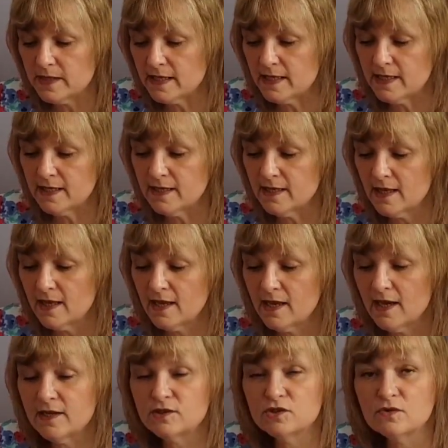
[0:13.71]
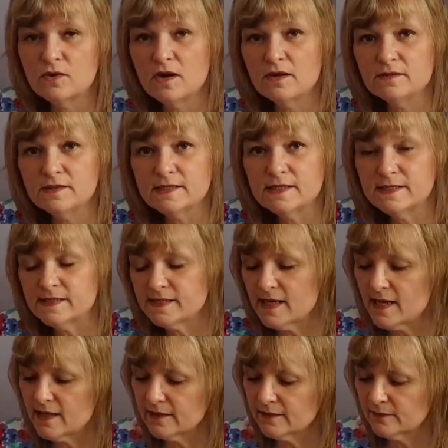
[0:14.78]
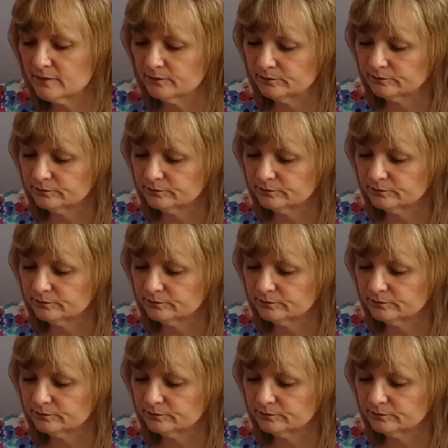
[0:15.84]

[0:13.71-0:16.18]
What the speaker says: the Angel Answers deck.